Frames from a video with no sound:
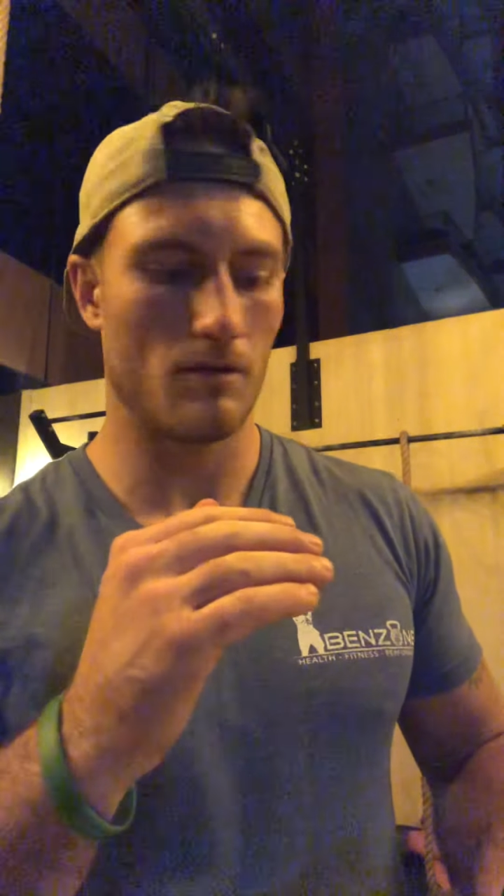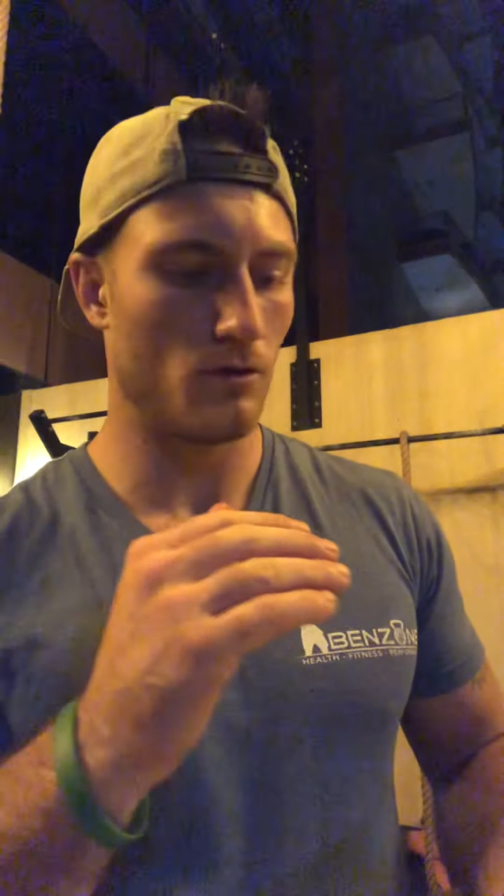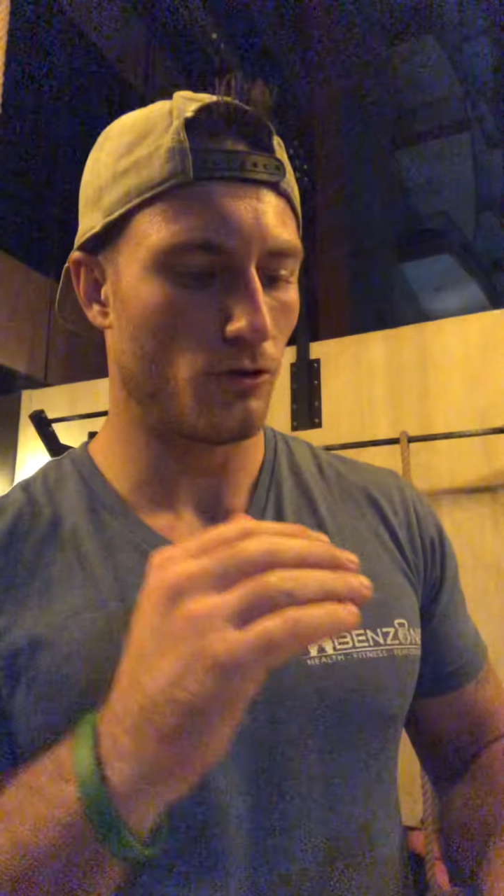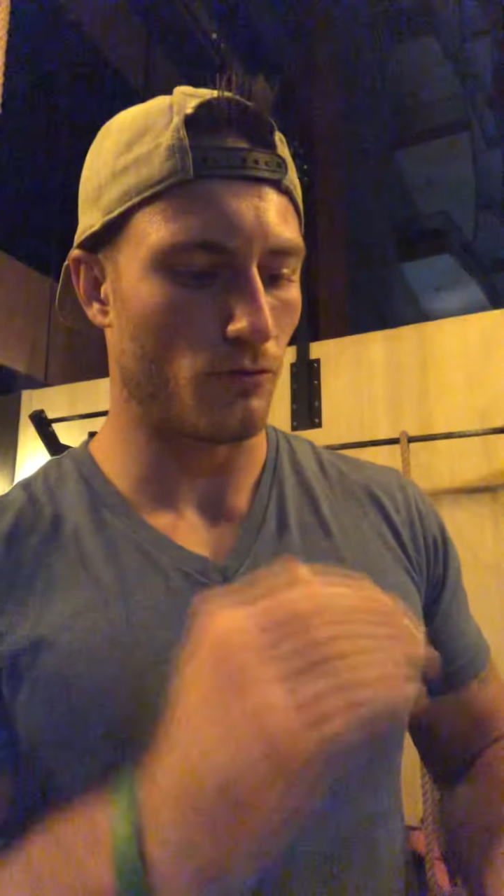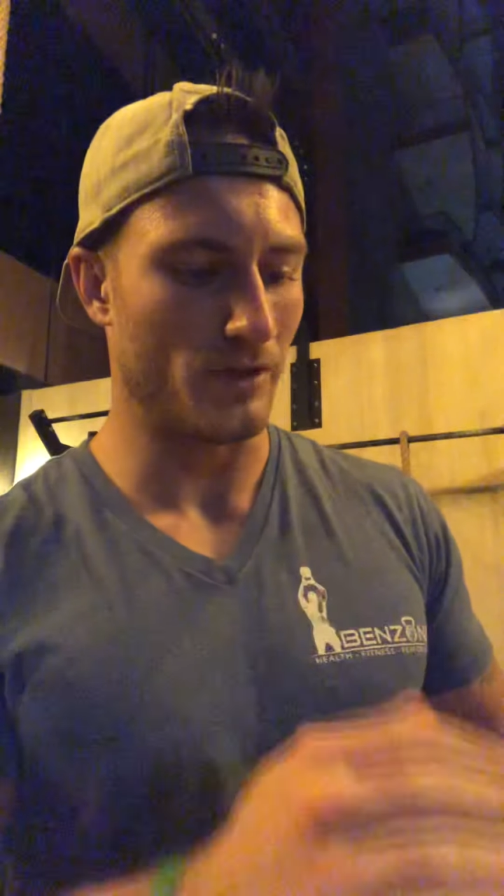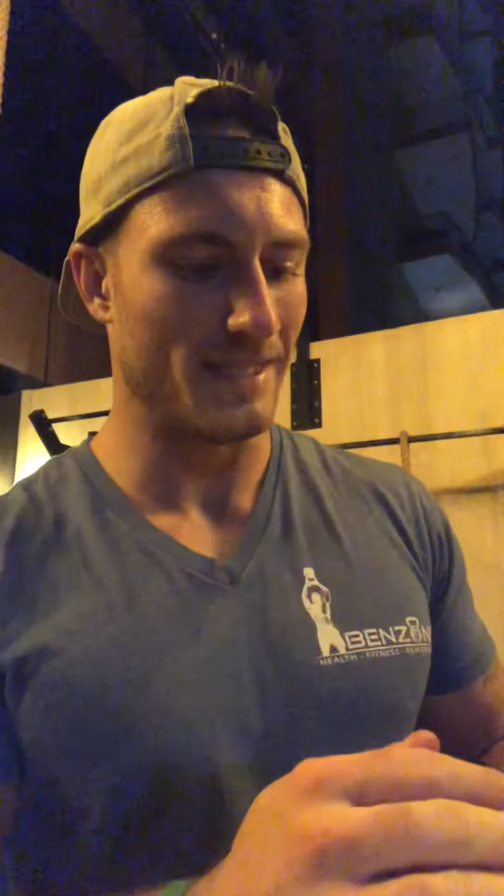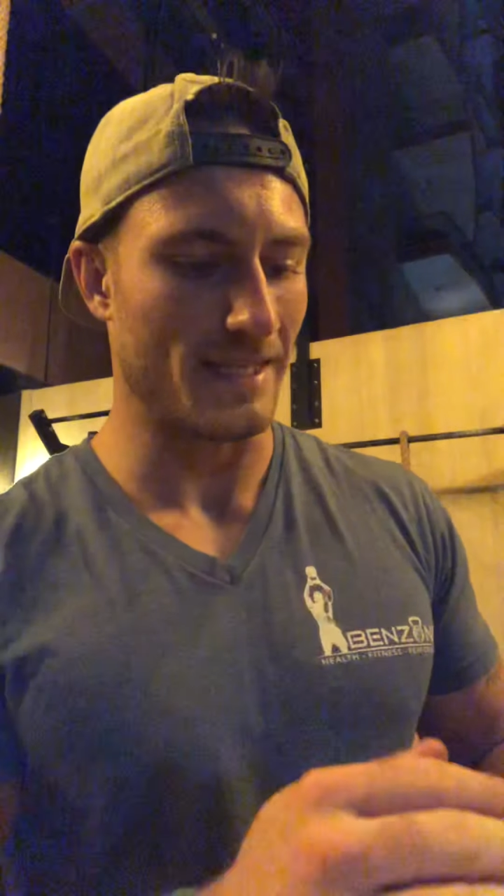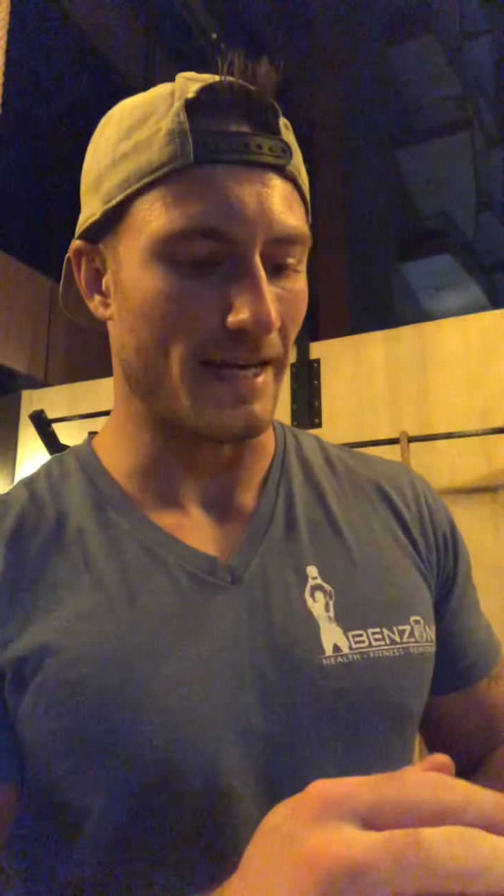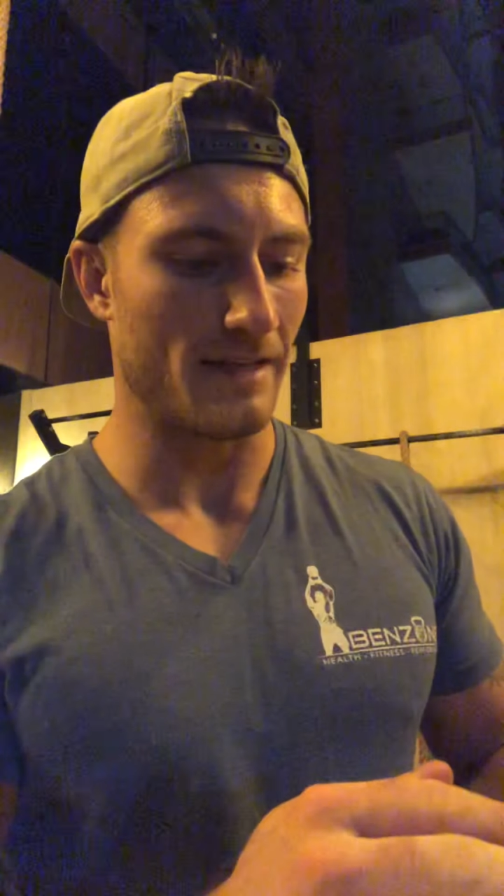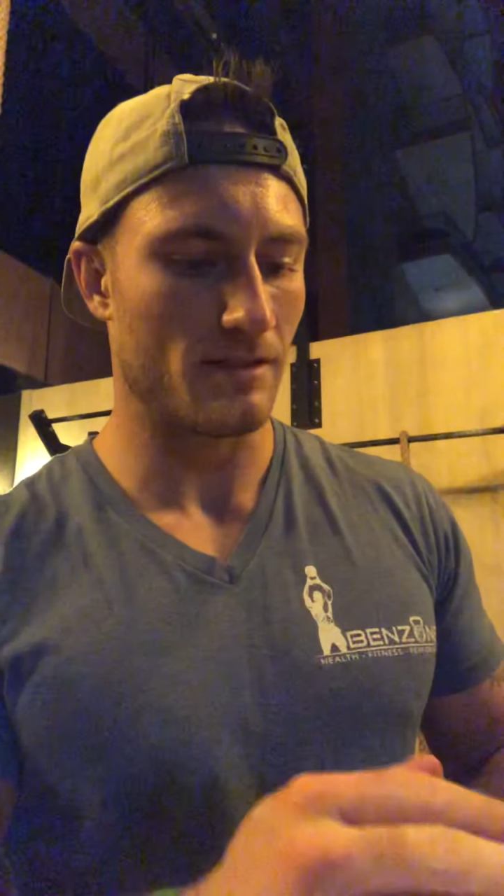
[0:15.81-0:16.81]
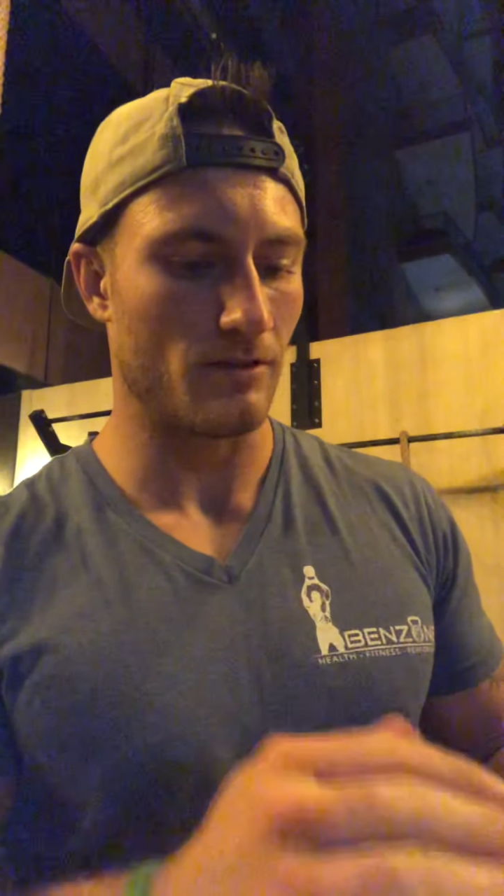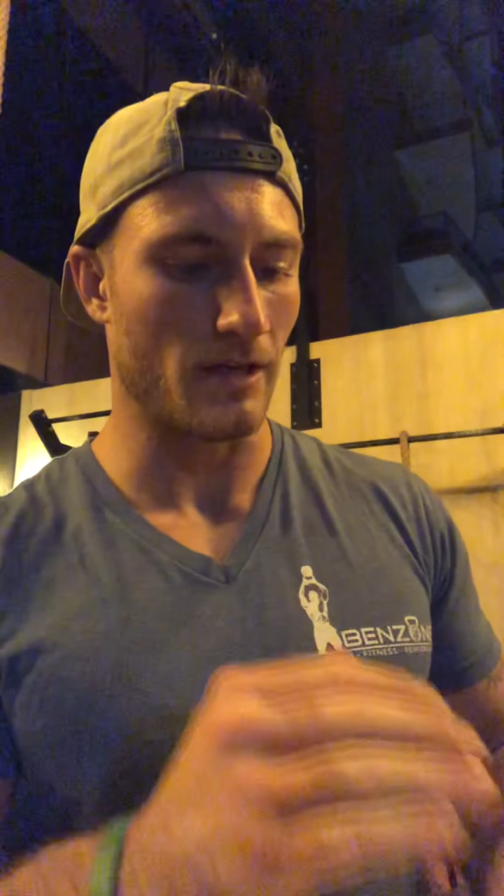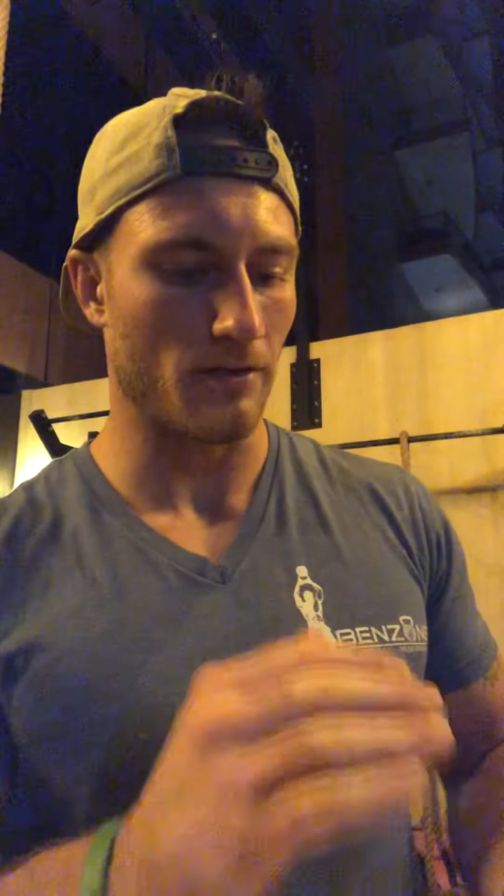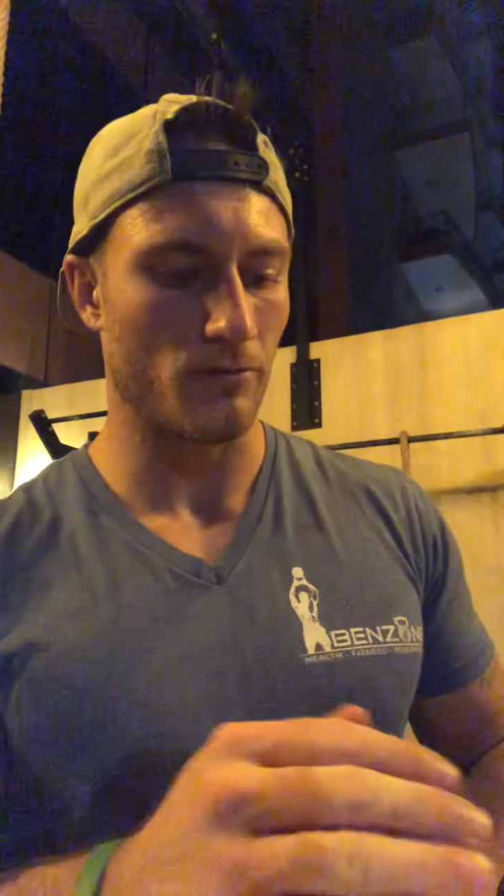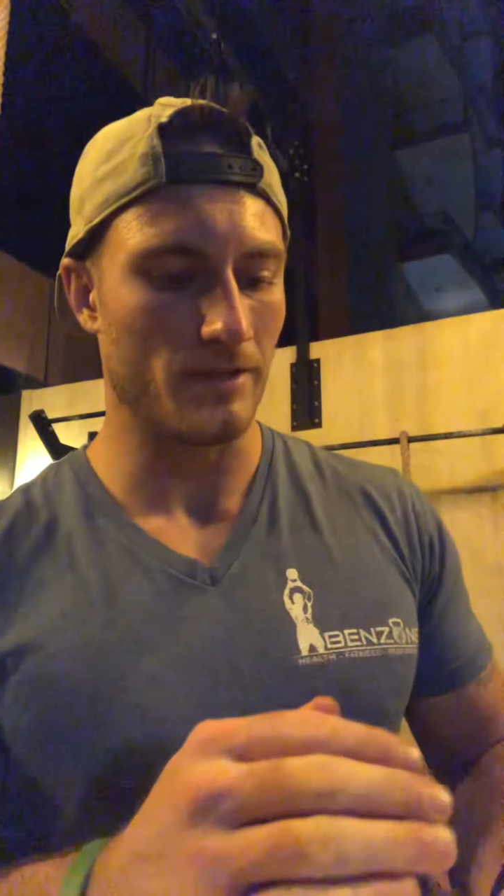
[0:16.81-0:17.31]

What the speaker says: 3 sets, you got 3